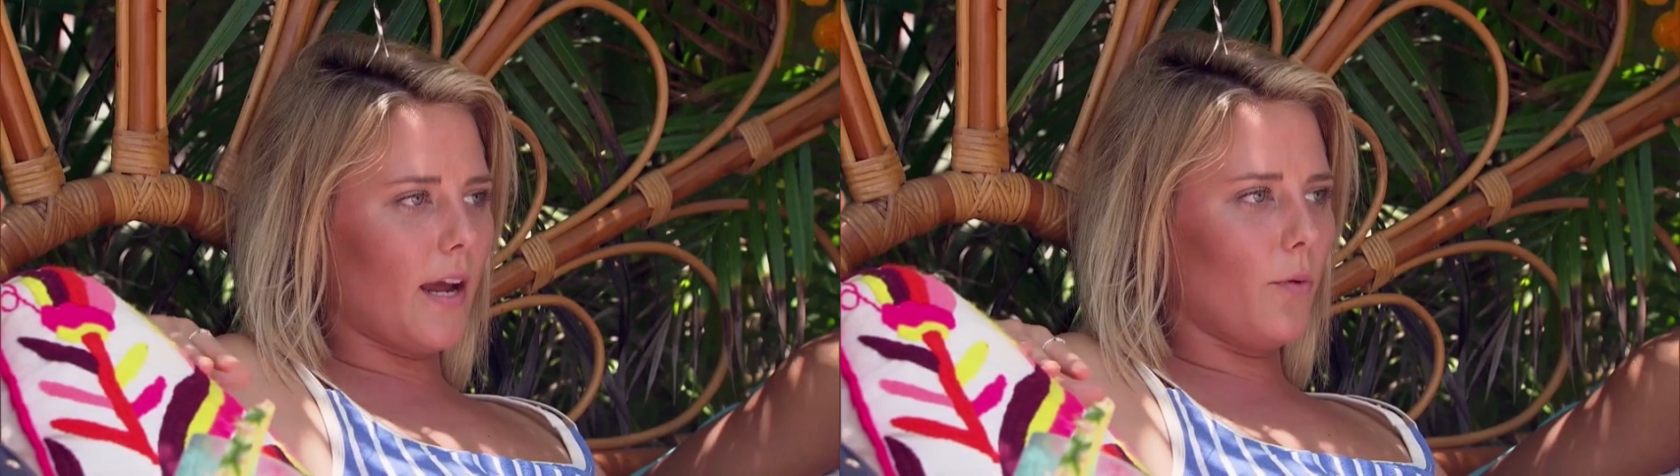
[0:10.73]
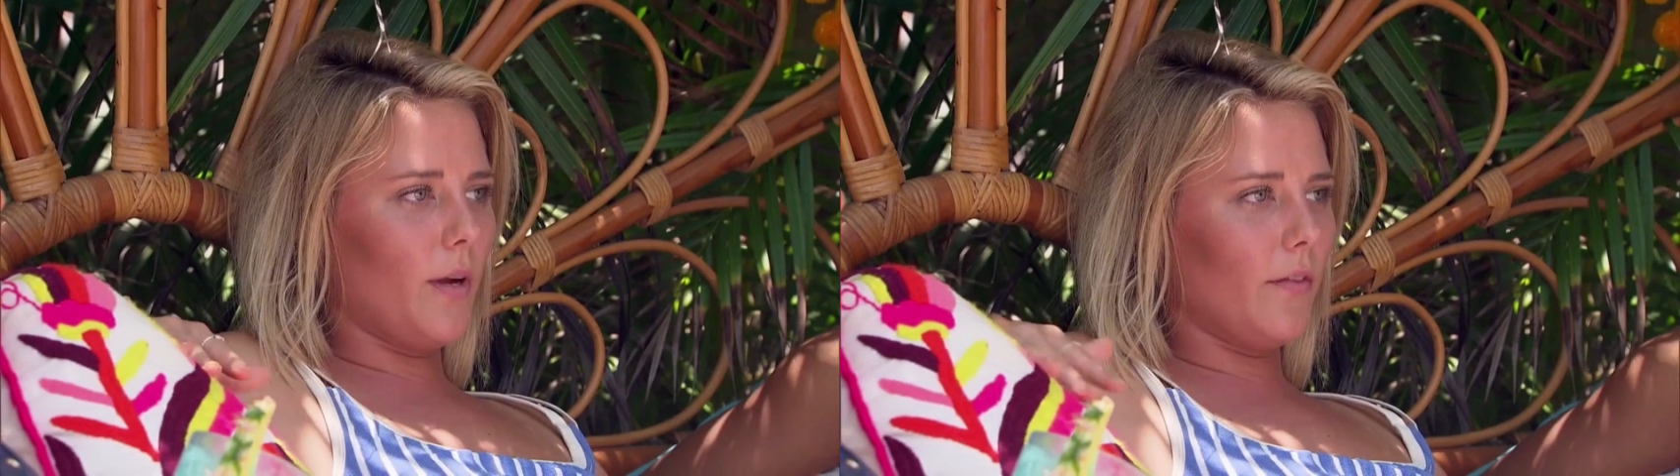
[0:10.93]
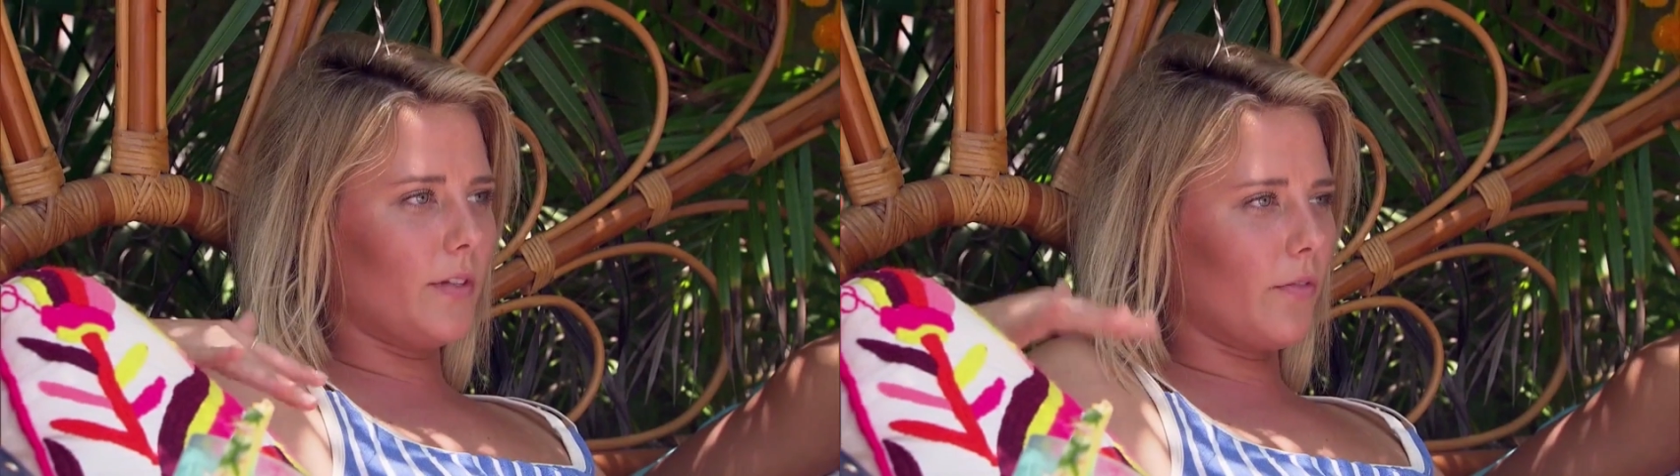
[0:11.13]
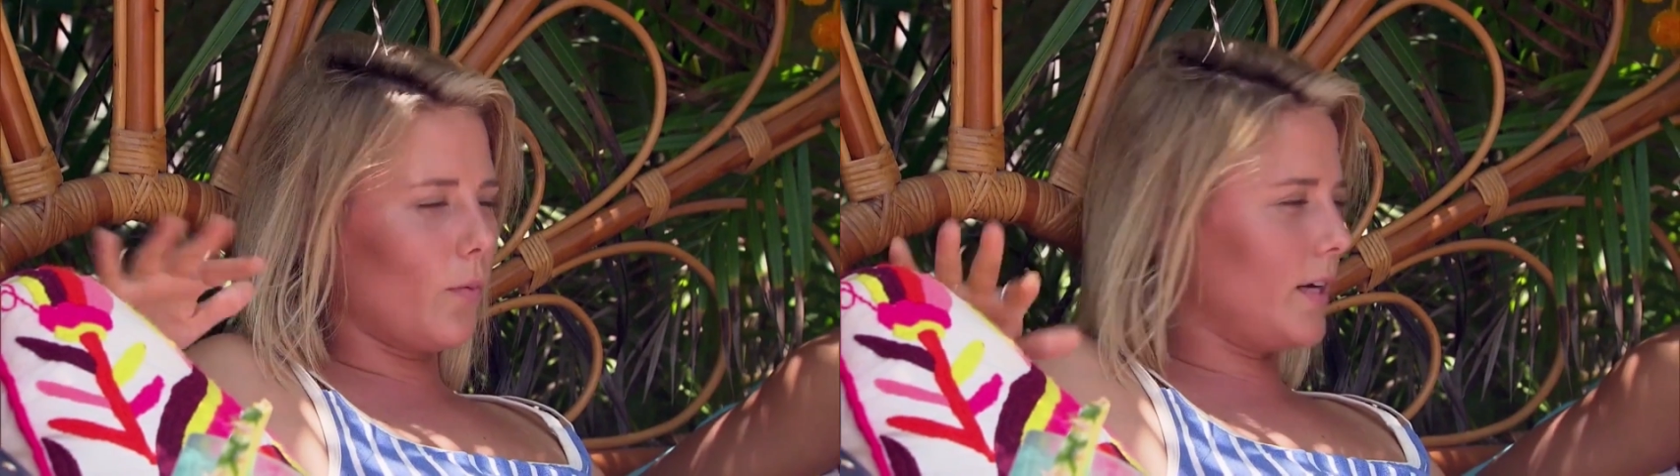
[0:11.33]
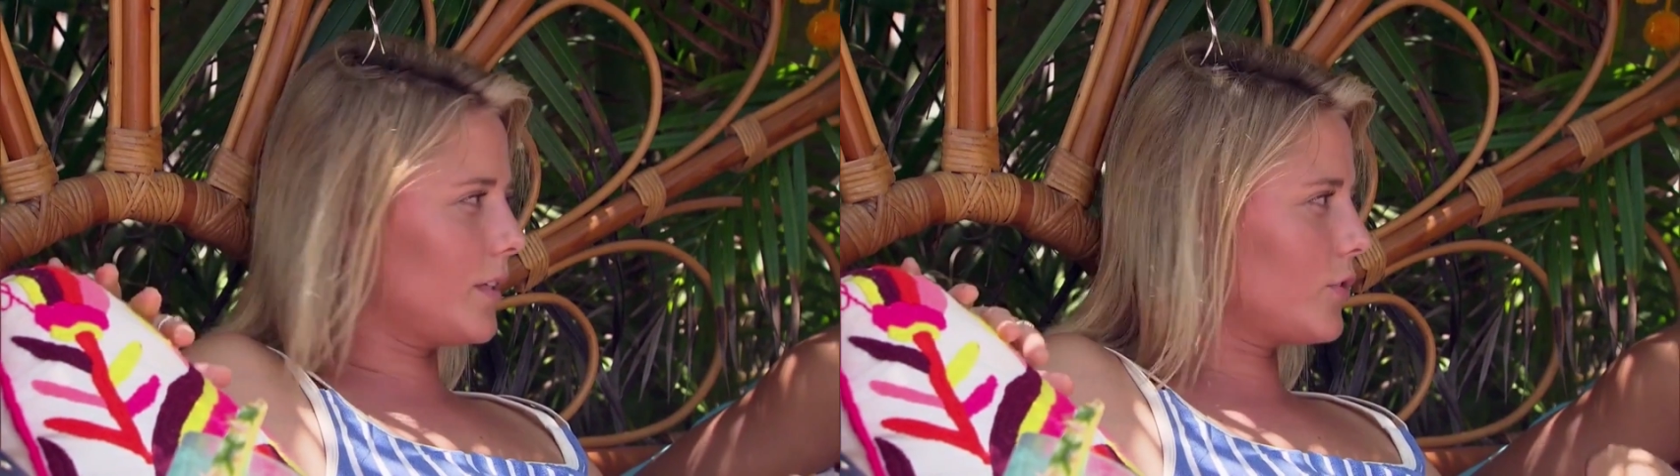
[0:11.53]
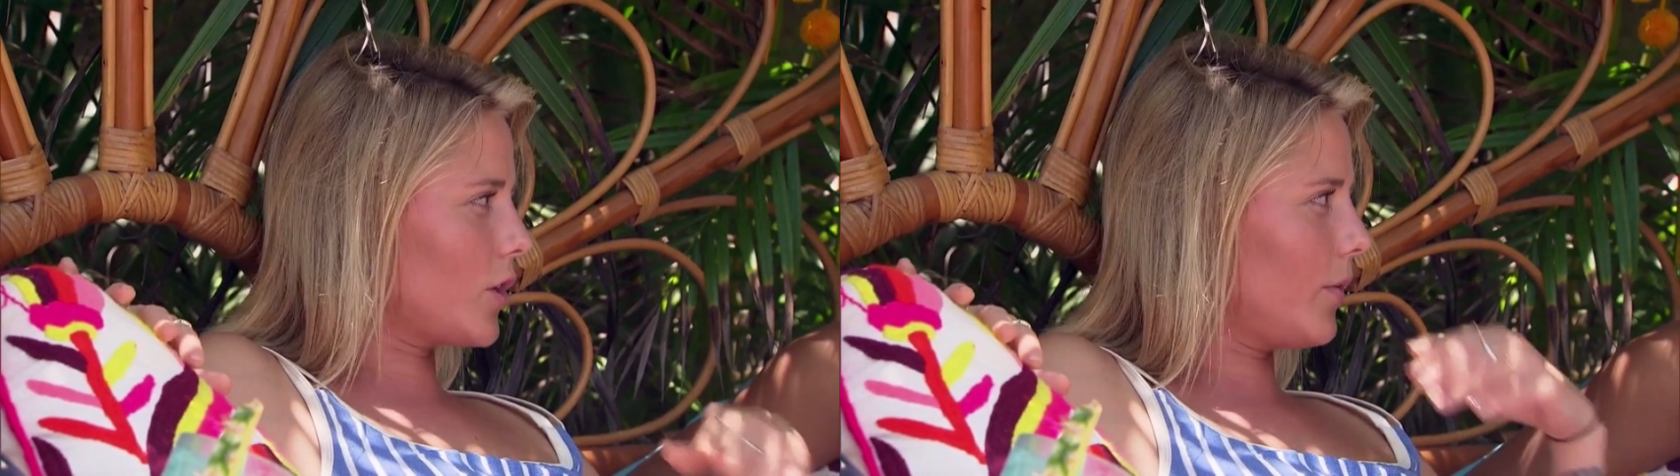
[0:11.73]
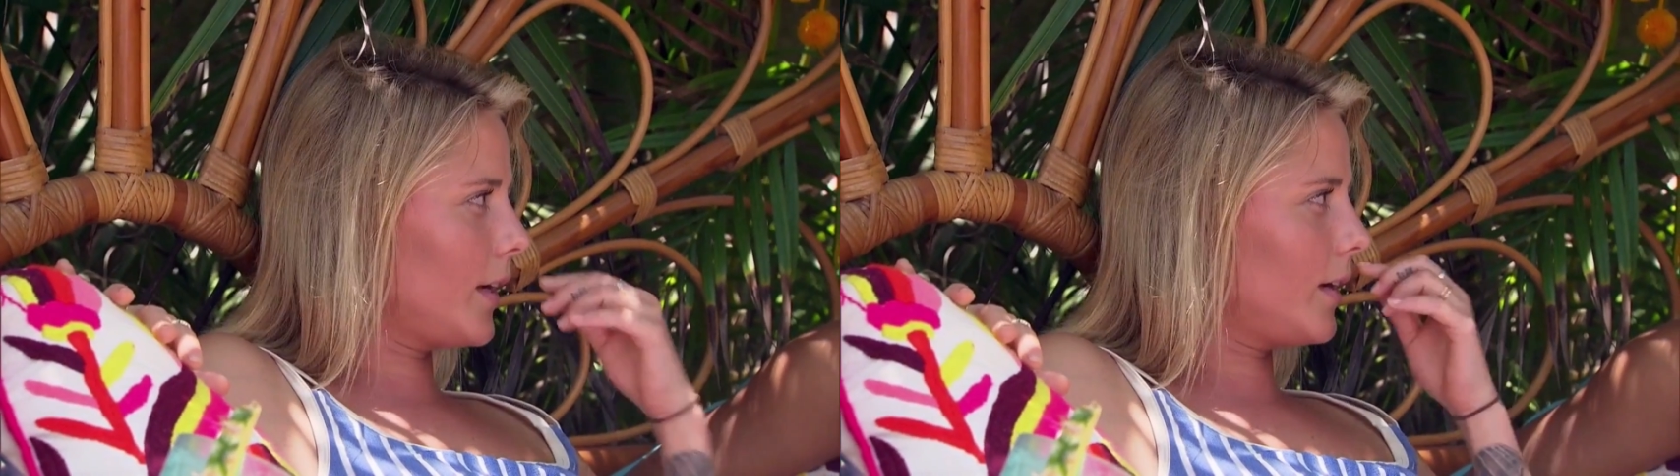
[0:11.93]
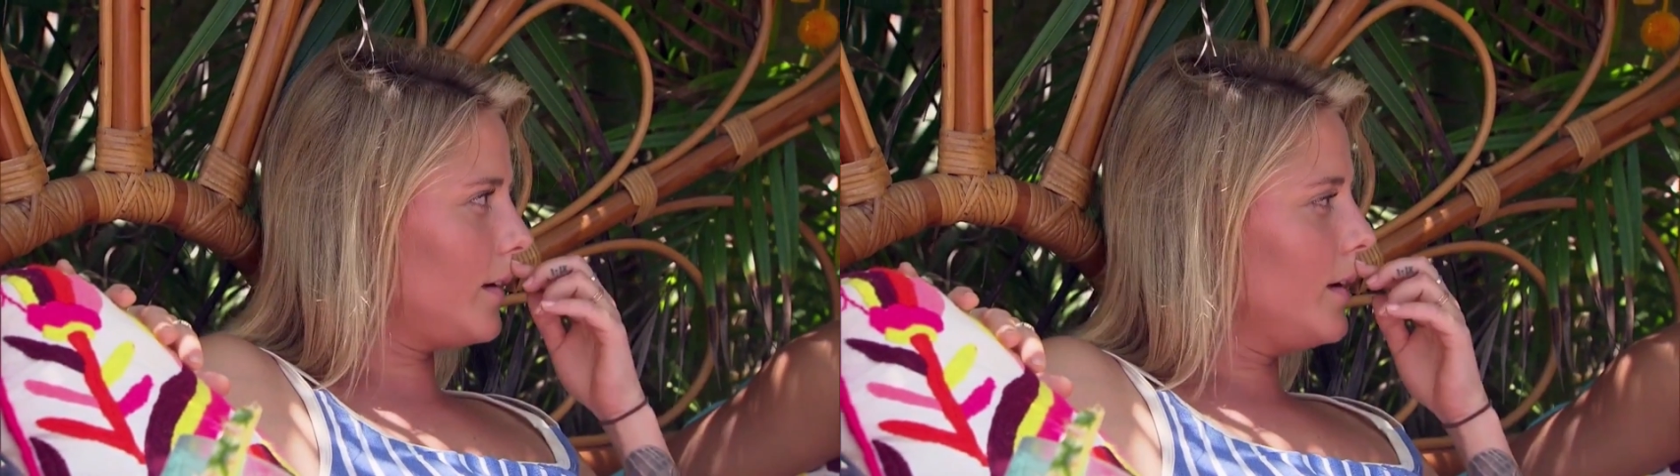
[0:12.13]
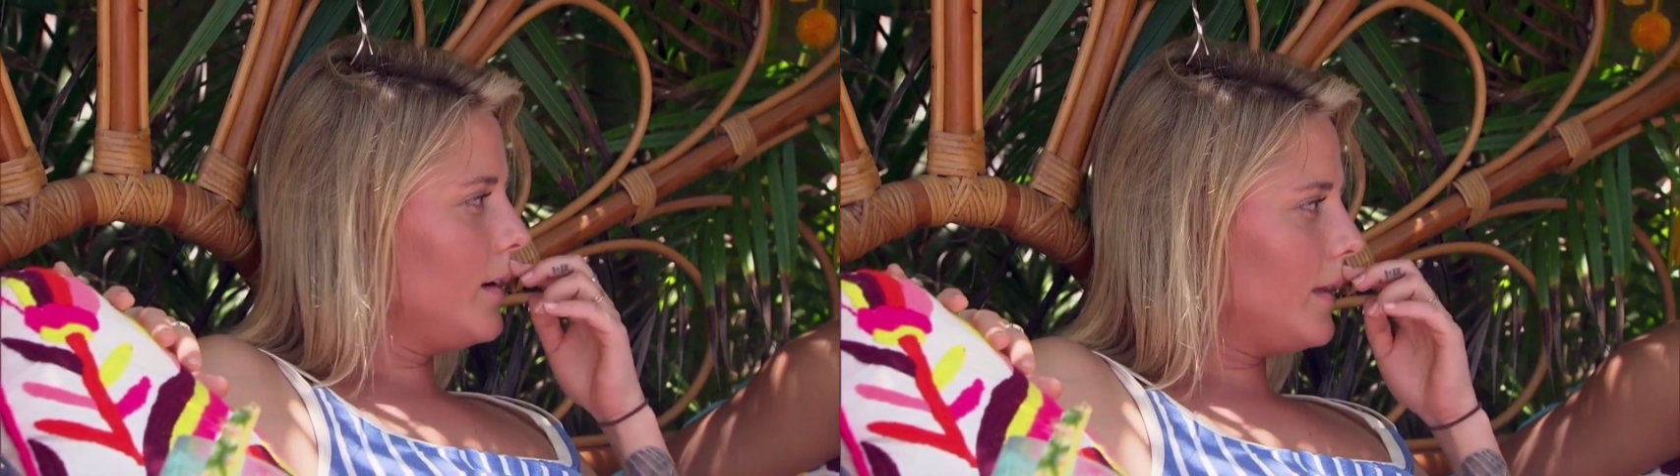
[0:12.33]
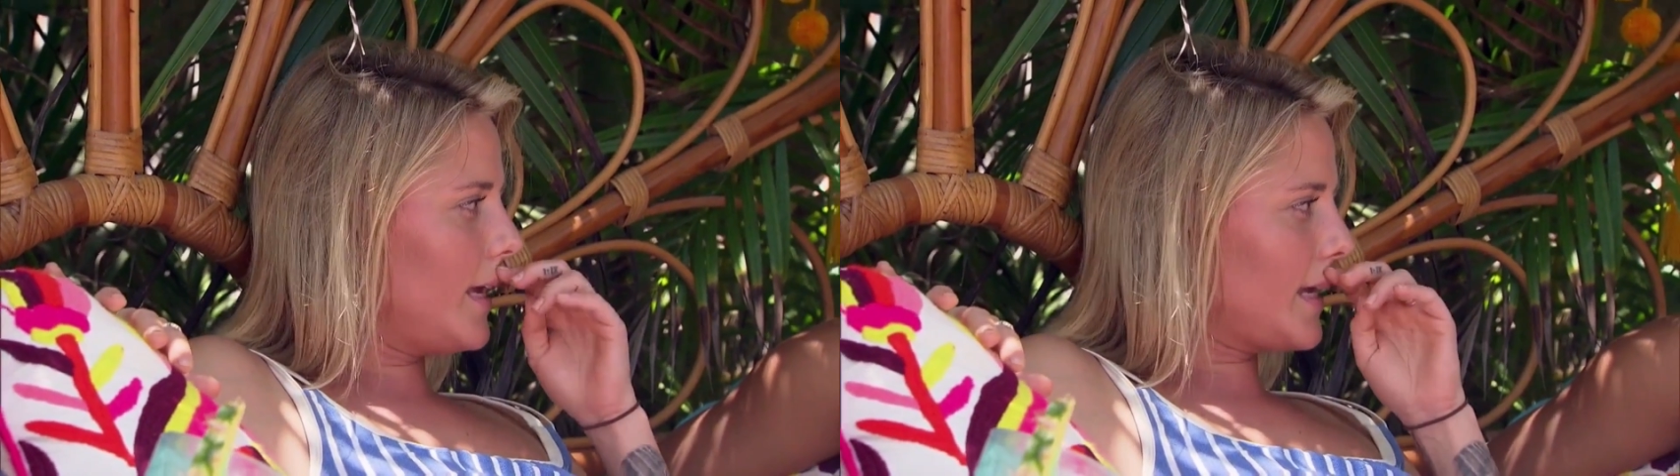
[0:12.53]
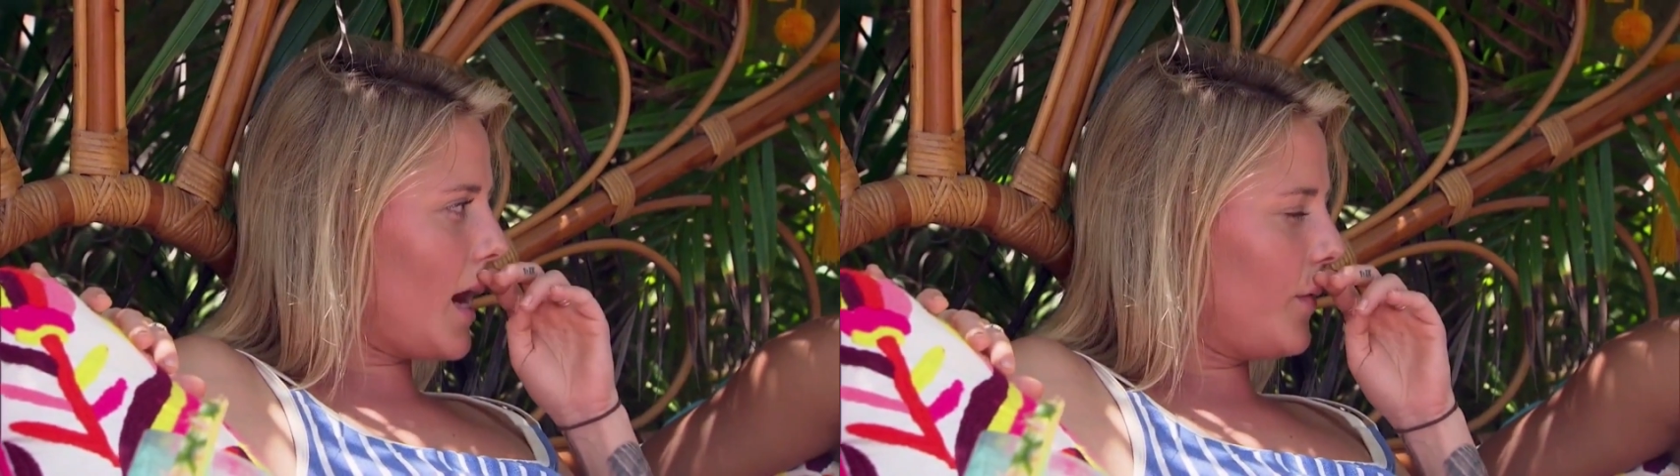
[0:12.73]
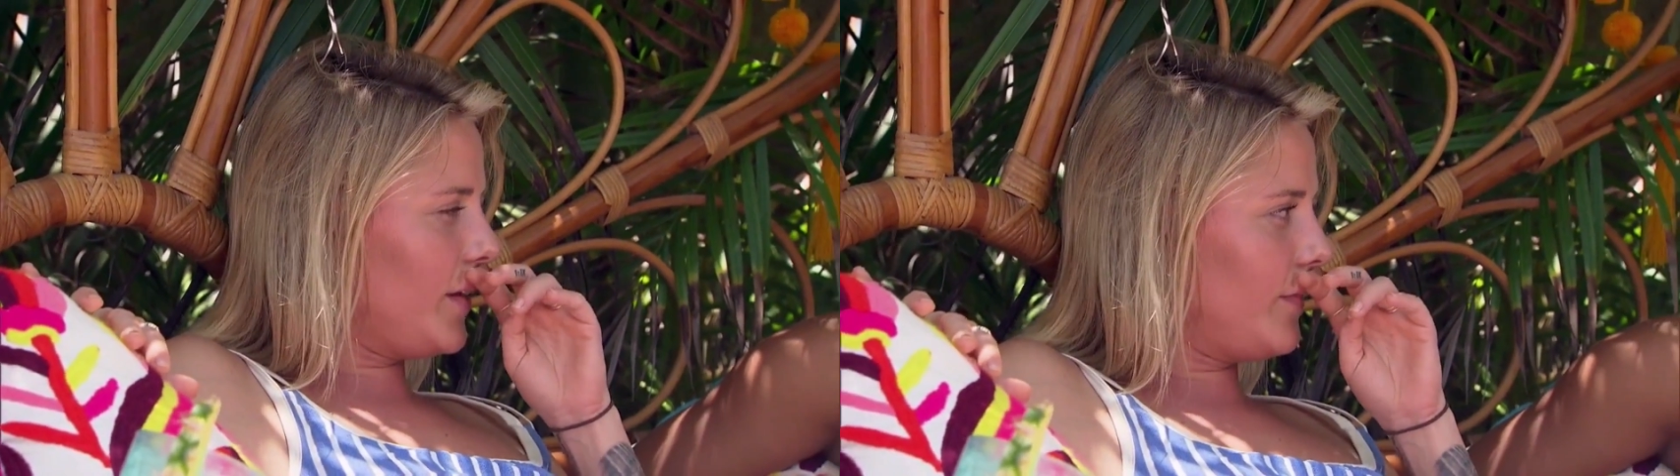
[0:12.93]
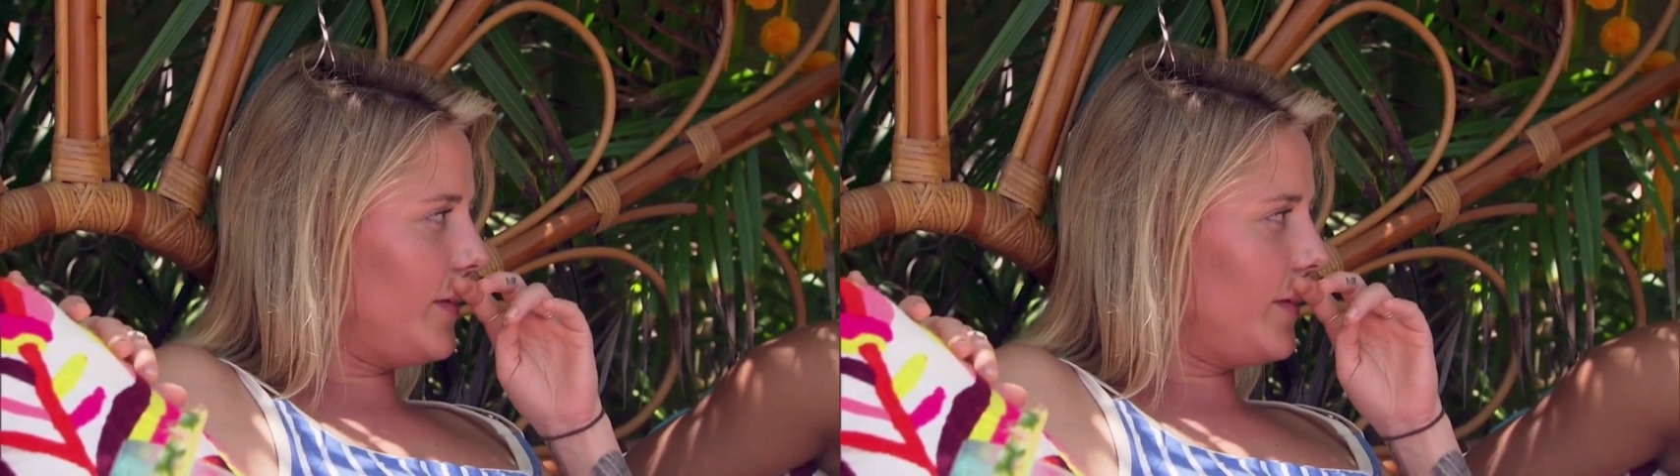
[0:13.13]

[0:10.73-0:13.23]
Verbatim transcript: I, we have different ways of showing like how we